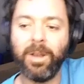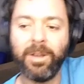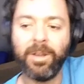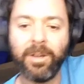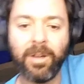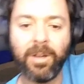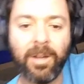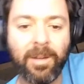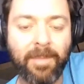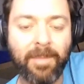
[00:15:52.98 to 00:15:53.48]

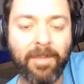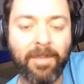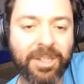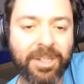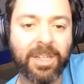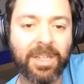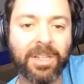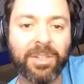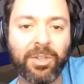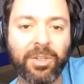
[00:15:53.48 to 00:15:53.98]
wonder and
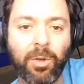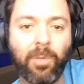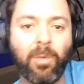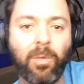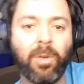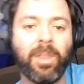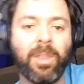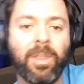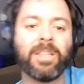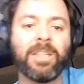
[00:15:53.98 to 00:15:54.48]
magic and
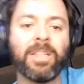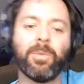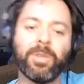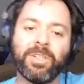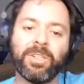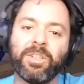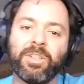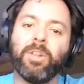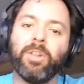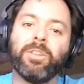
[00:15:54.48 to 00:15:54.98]
so forth as
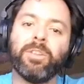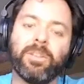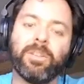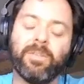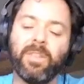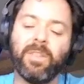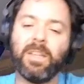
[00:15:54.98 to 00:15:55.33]
a result